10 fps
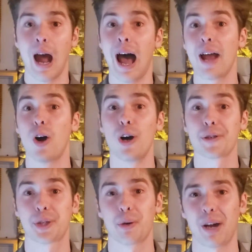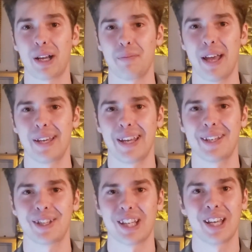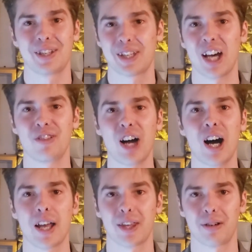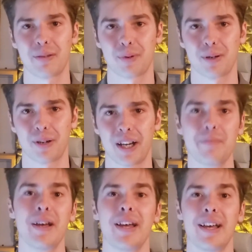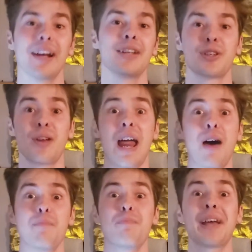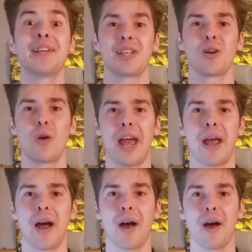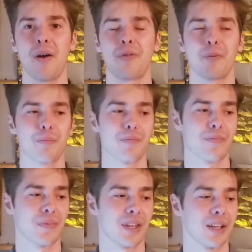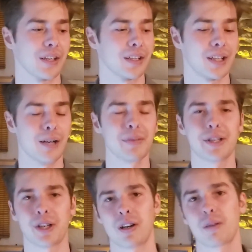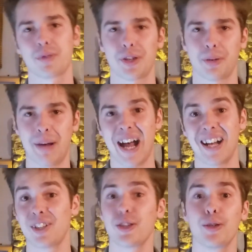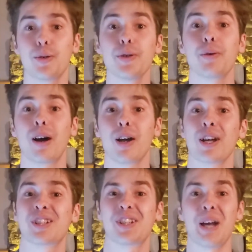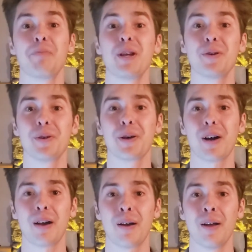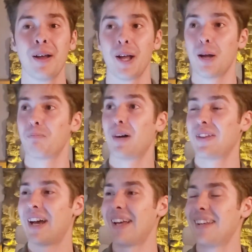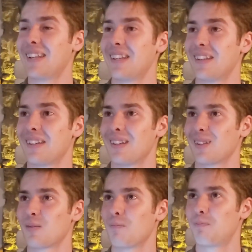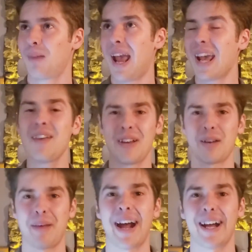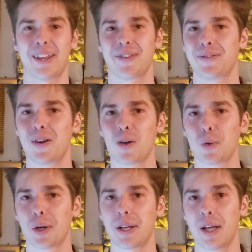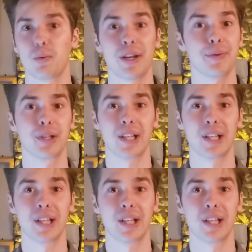I also recommend his self-authoring program. It's an amazing way of coming to terms with your past and who you are, accepting who you are, but then paving a path forward and what you'd